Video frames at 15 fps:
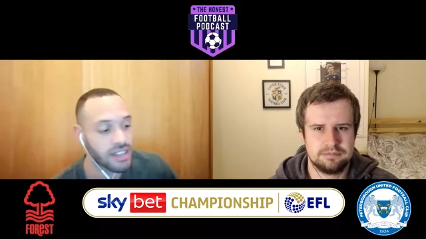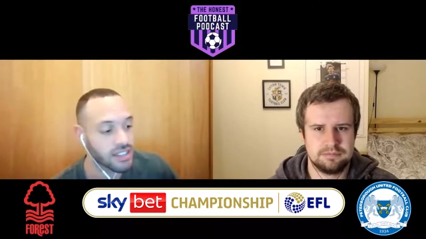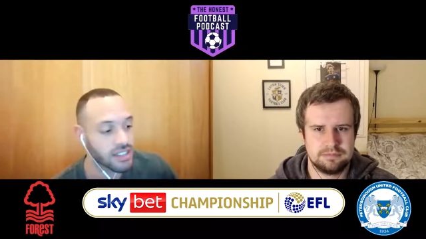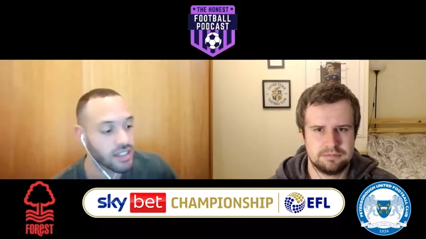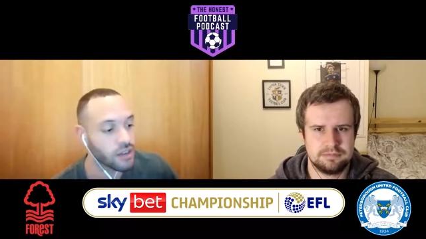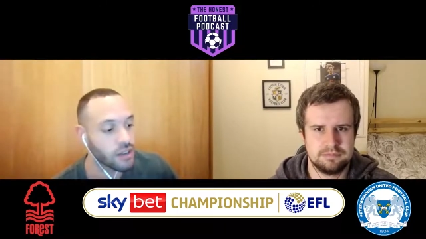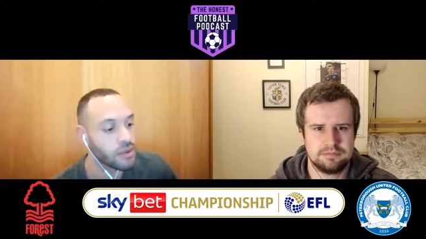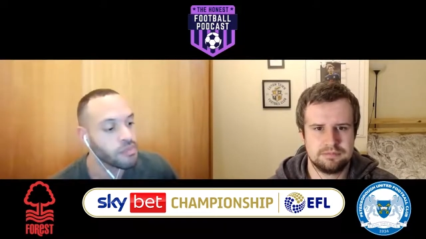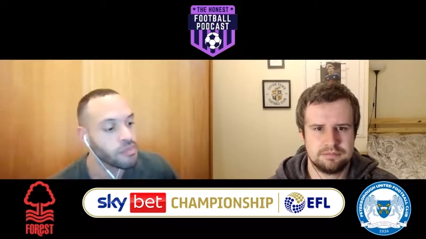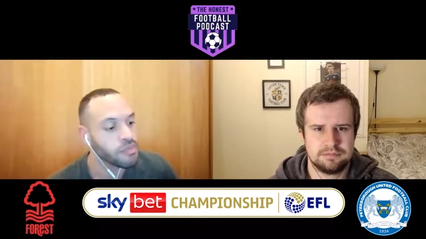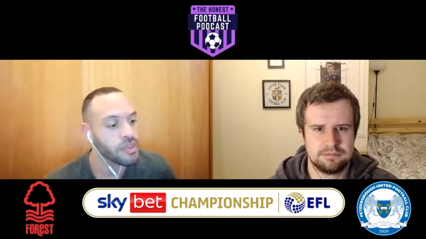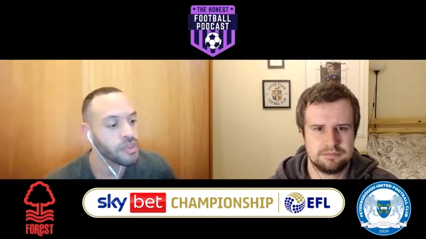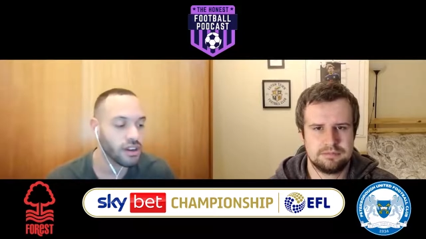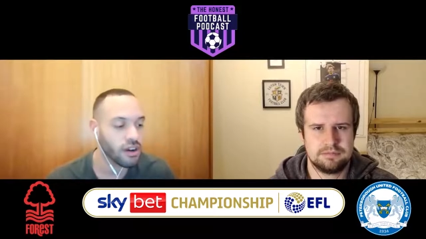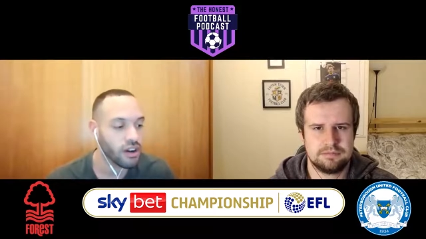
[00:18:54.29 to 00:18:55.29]
Speaker 1: So
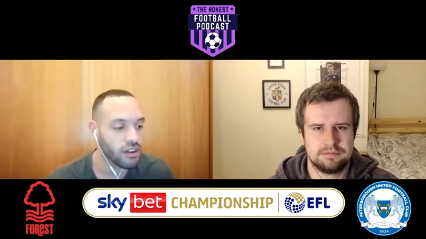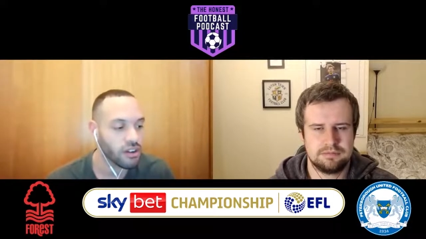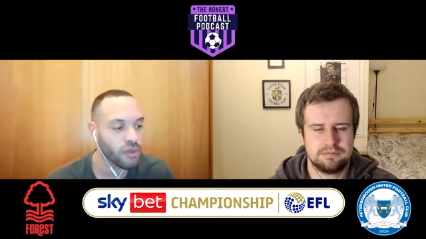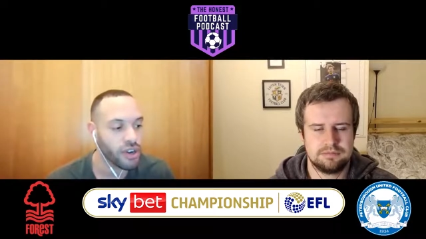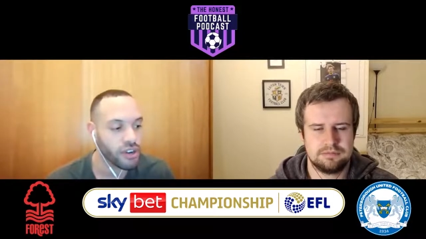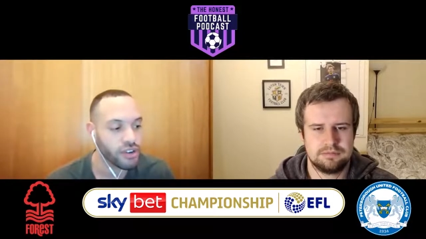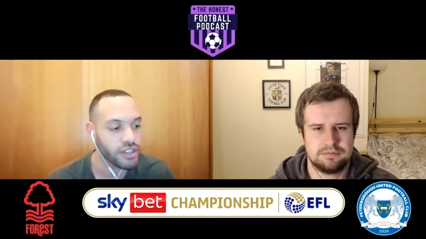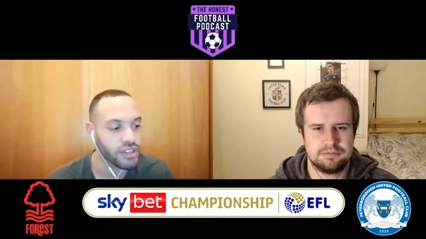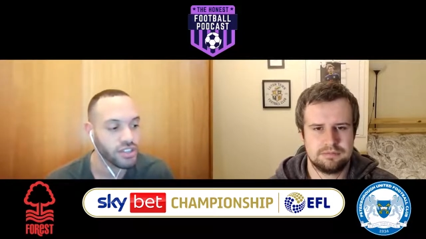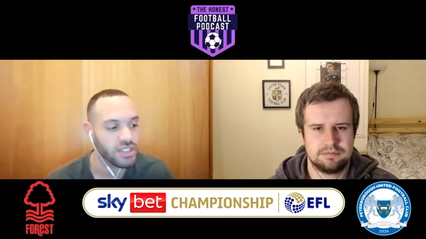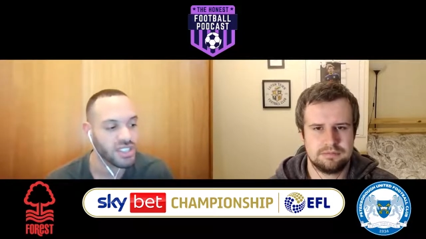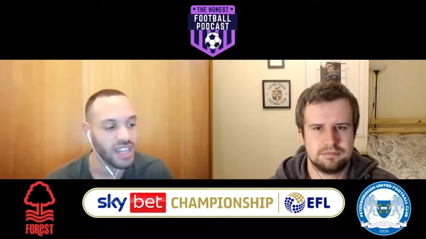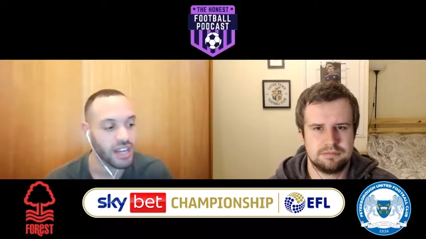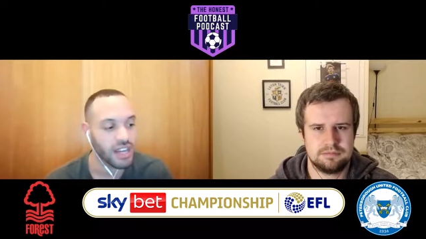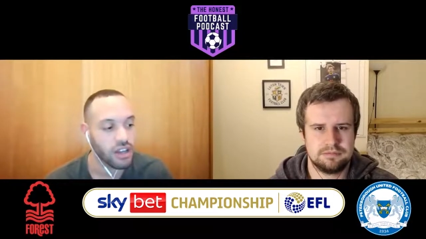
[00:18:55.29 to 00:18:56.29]
I might criticise the
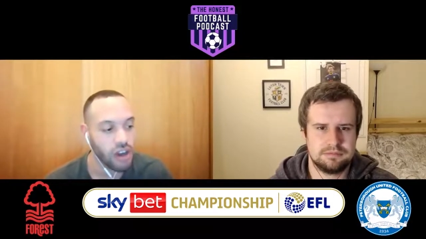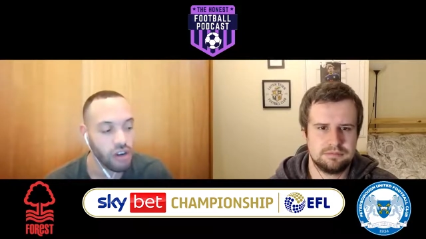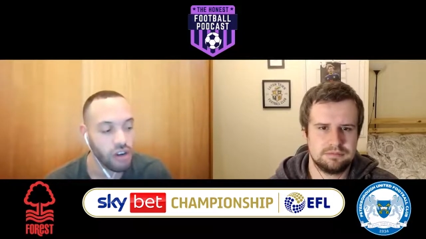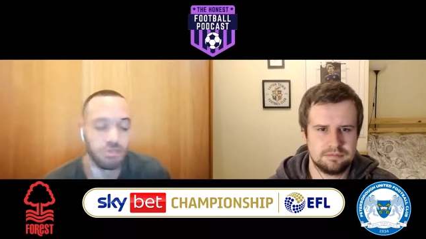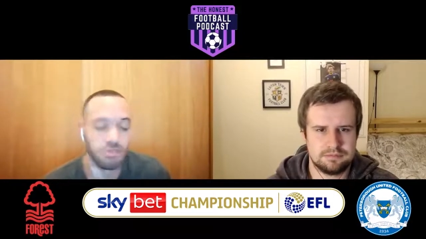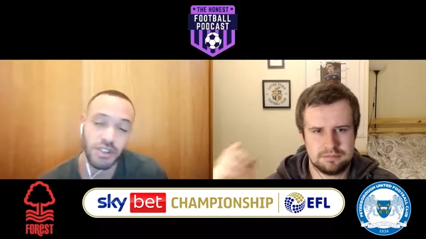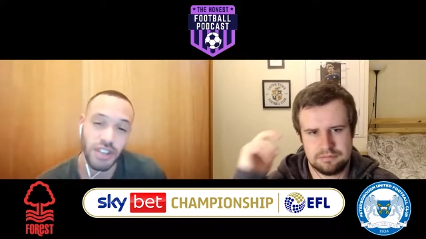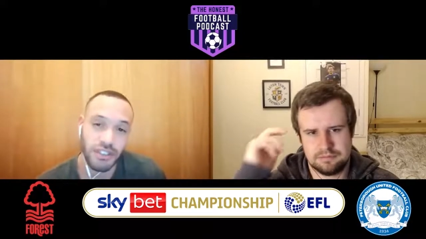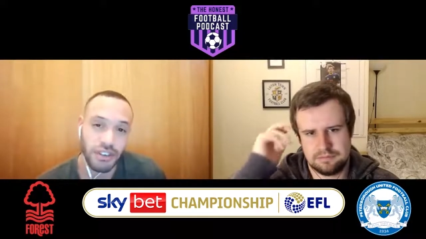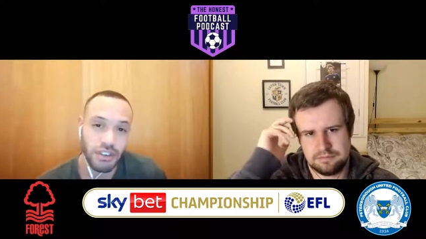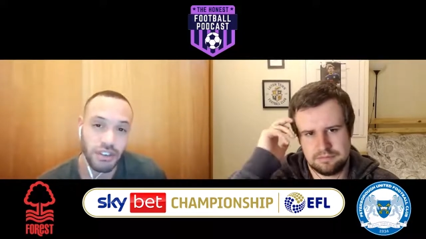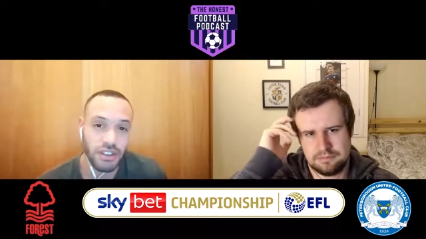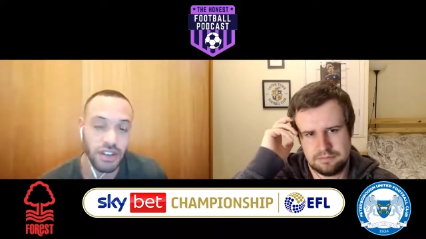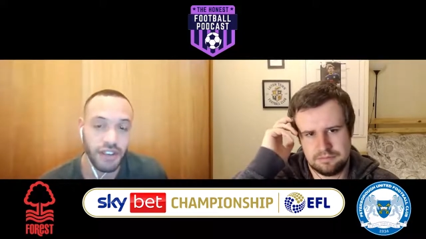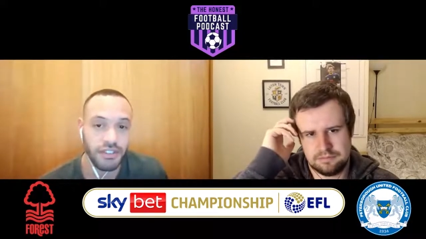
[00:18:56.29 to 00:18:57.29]
lack of goals, but you
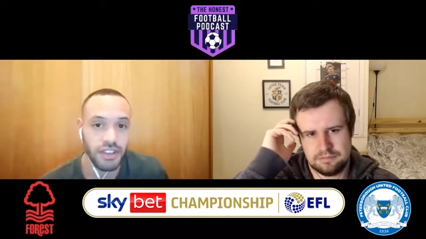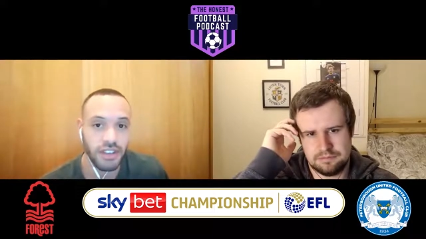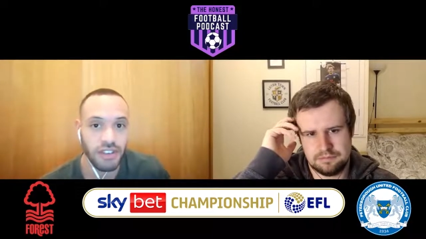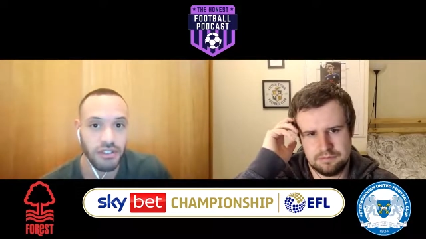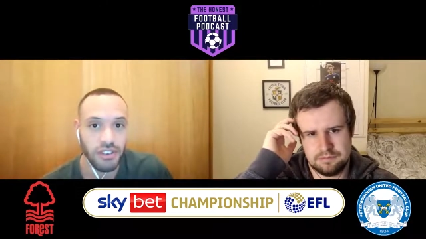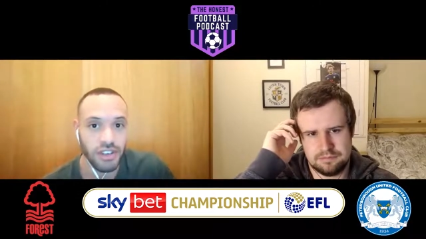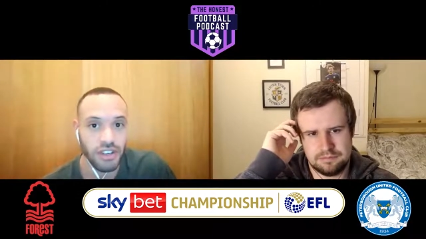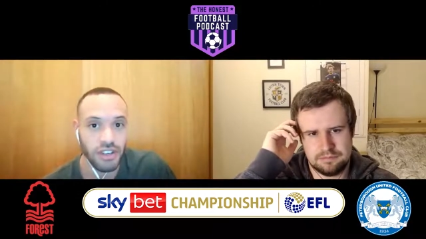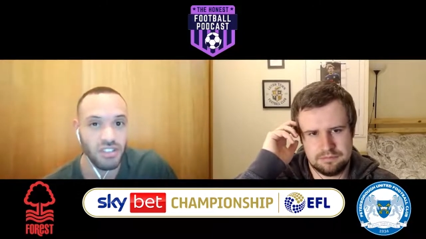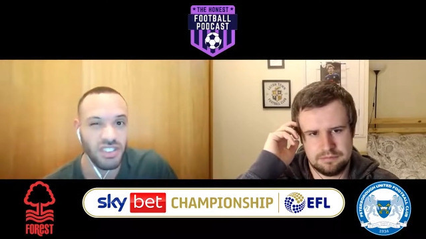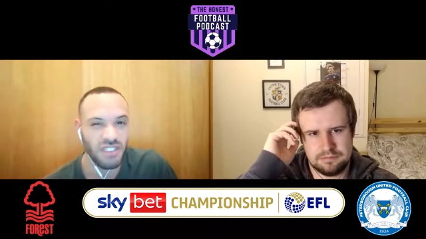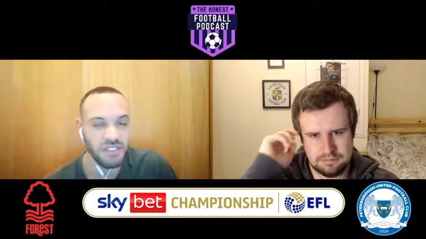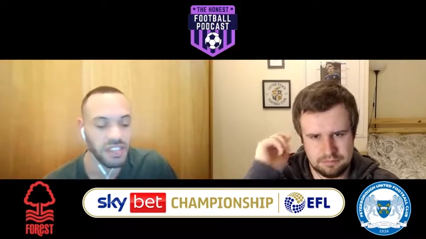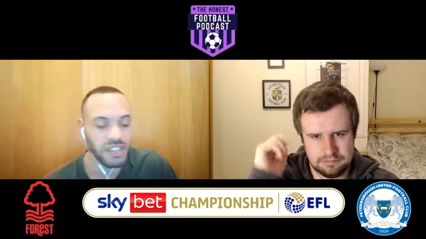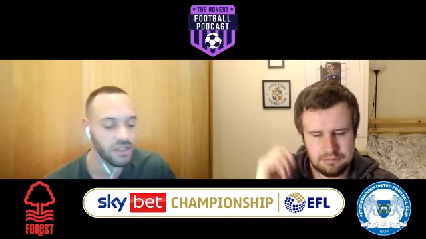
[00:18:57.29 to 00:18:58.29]
have to give them credit on
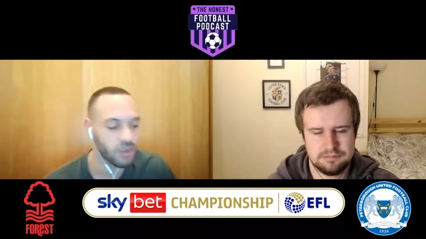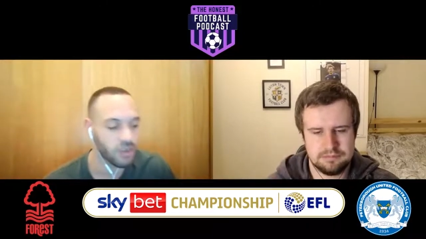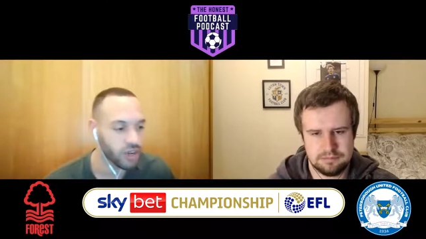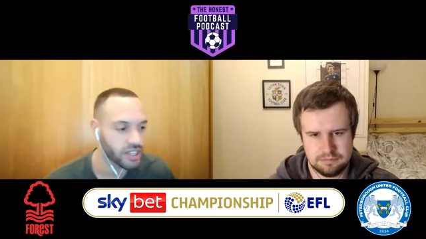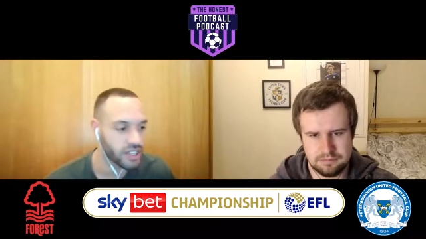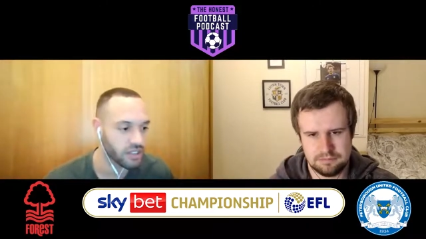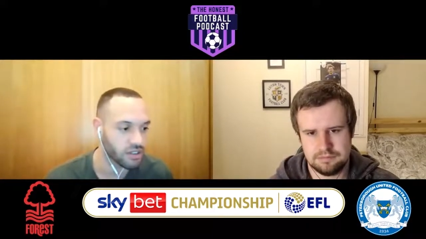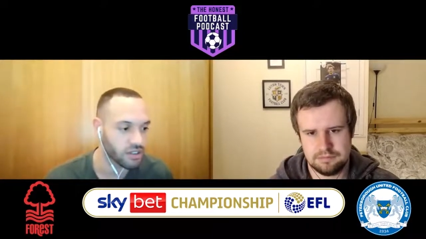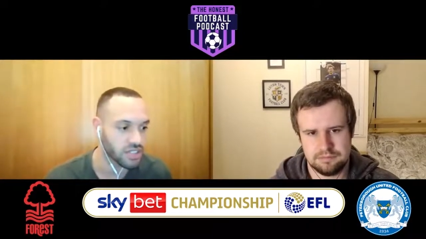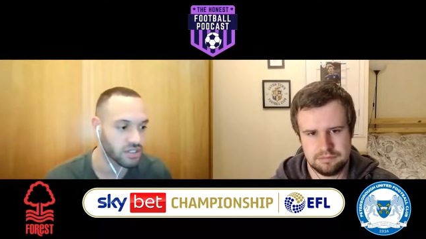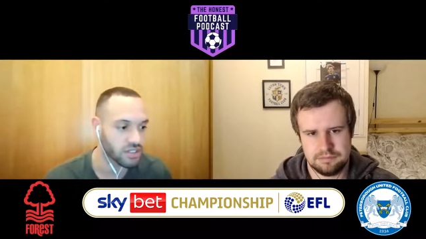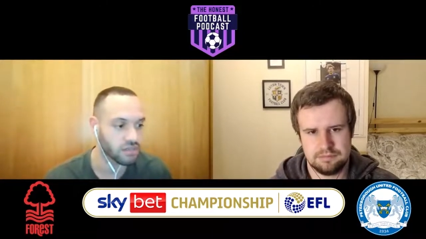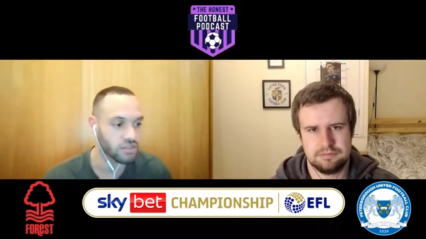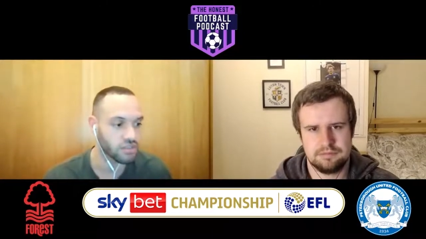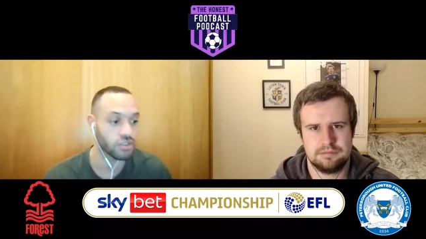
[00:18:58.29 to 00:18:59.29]
defensive-wise, obviously
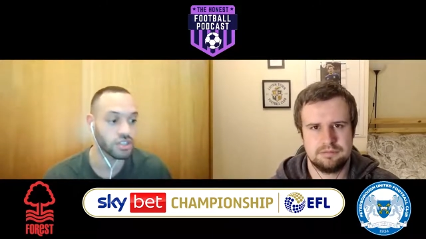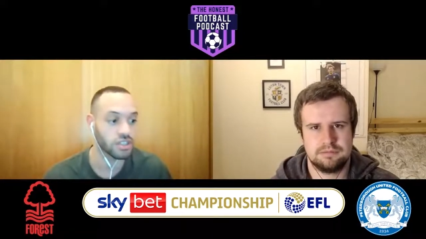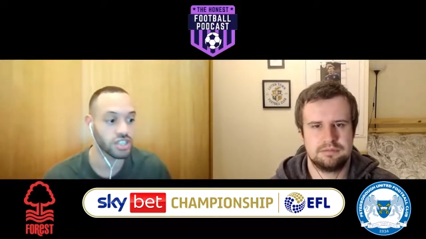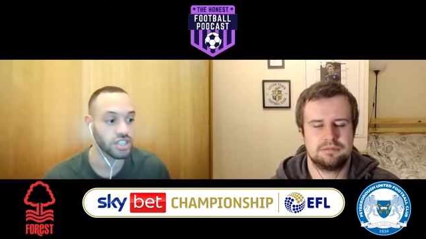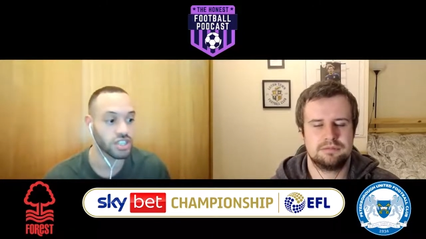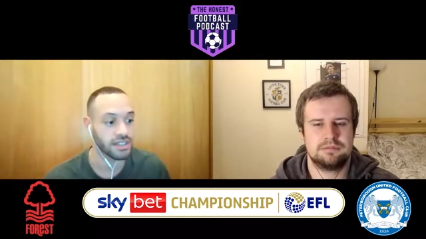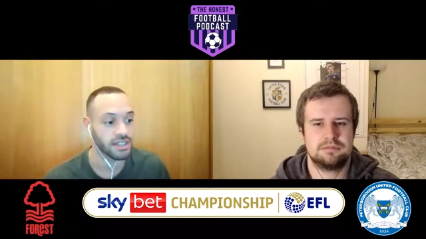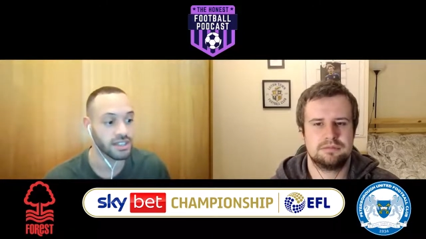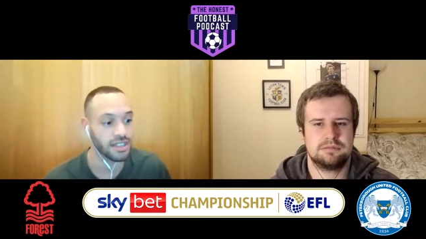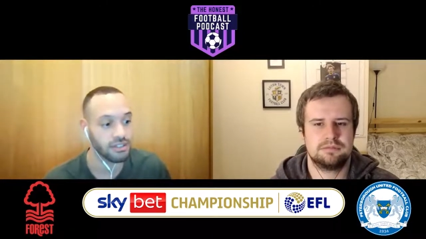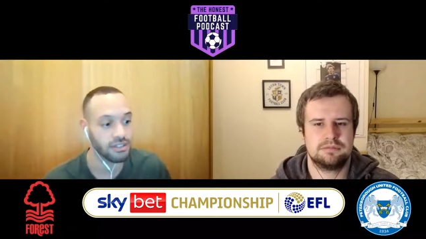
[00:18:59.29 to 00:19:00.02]
2 clean sheets and that.